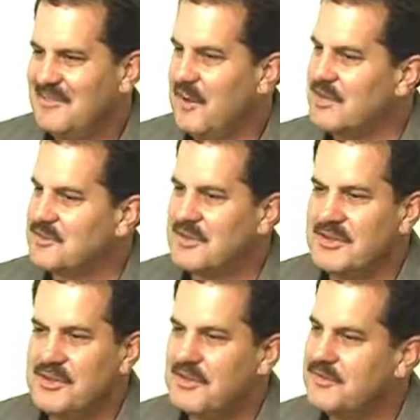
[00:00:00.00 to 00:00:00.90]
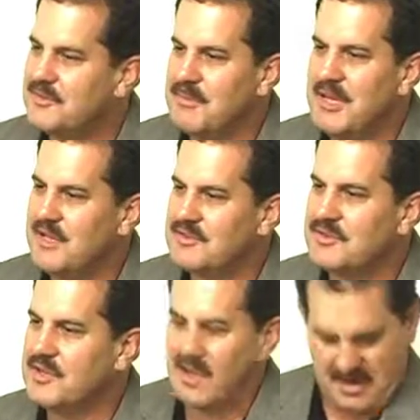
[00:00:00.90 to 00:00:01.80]
Well, that's good news to me as
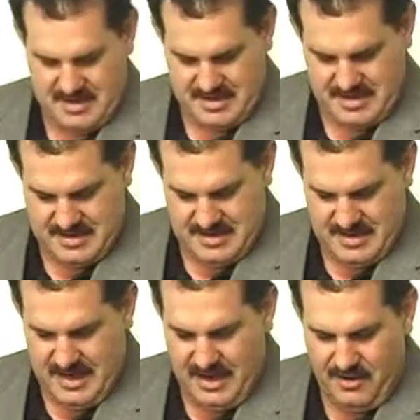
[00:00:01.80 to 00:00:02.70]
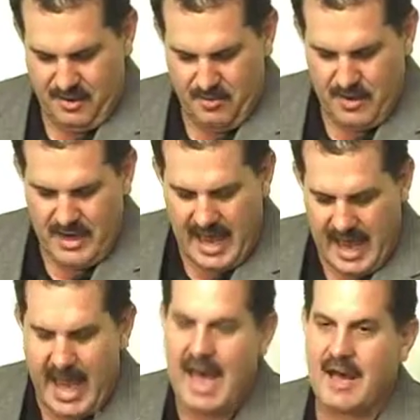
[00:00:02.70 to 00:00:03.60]
a sinner. In whom we
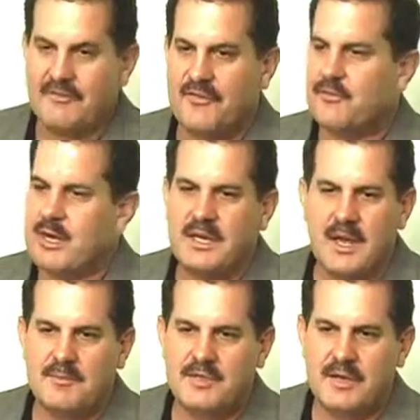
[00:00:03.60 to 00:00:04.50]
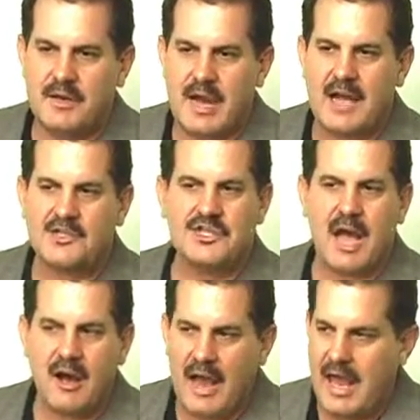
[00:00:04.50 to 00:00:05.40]
have redemption, not
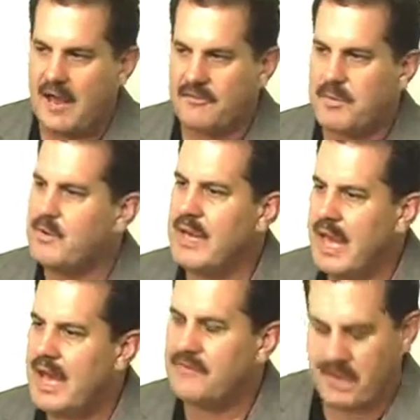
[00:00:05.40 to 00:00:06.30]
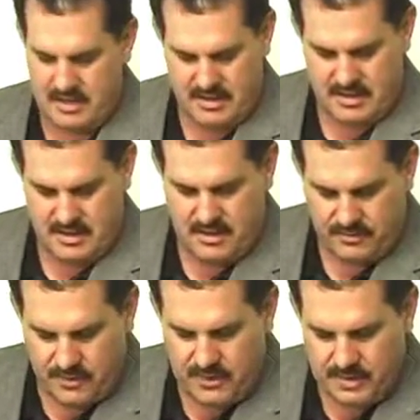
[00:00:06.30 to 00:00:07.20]
shall have, but we have
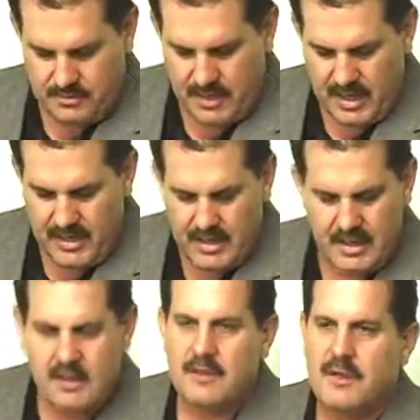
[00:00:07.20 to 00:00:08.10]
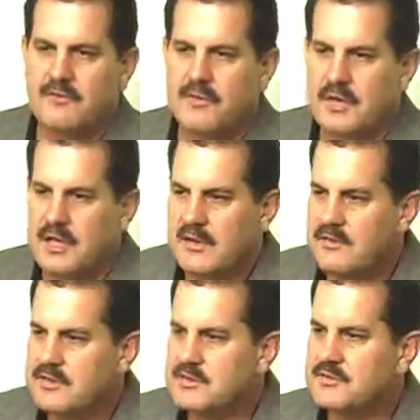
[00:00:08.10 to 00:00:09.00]
it through his blood, the
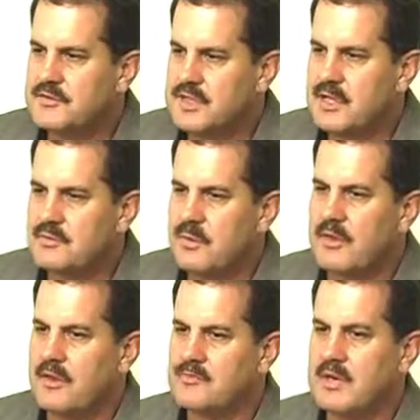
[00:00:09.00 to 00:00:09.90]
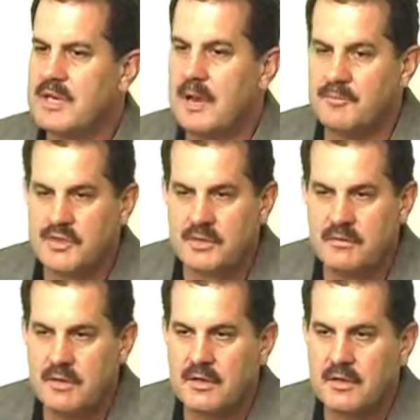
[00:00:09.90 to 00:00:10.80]
forgiveness of sins. Where there's
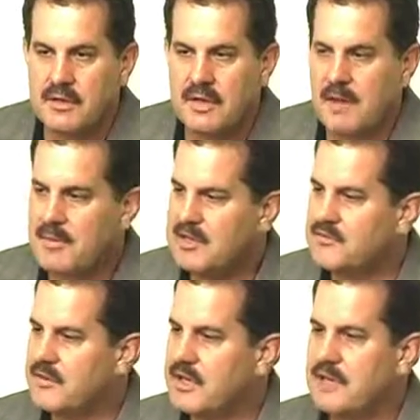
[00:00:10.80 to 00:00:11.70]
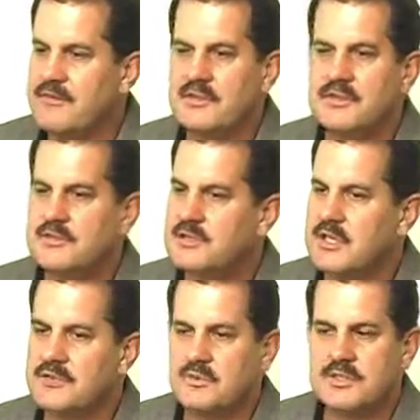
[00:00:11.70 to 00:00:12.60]
redemption, that means forgiveness of
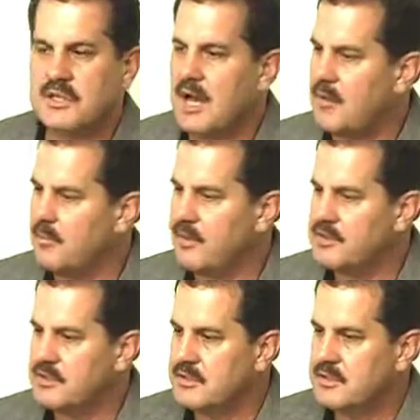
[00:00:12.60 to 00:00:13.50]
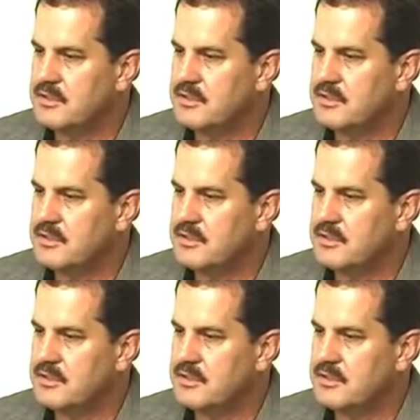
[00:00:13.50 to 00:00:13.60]
sins was accomplished.